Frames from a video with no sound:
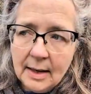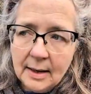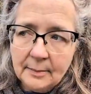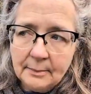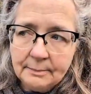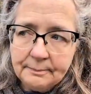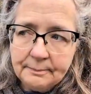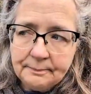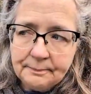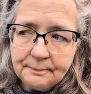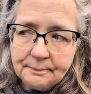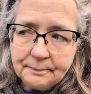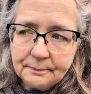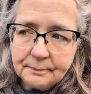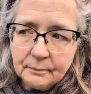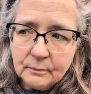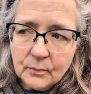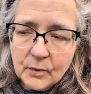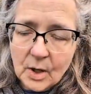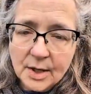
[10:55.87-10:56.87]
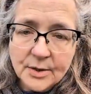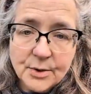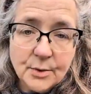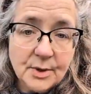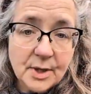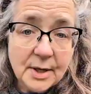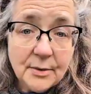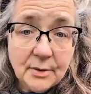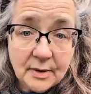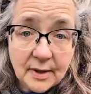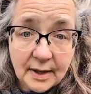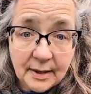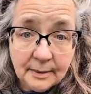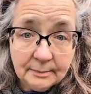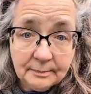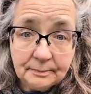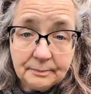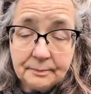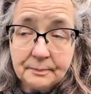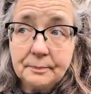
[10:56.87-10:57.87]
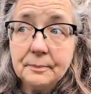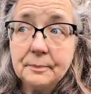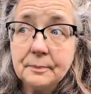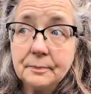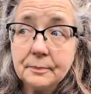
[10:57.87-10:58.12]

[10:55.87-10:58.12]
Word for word: Um, also, another thing,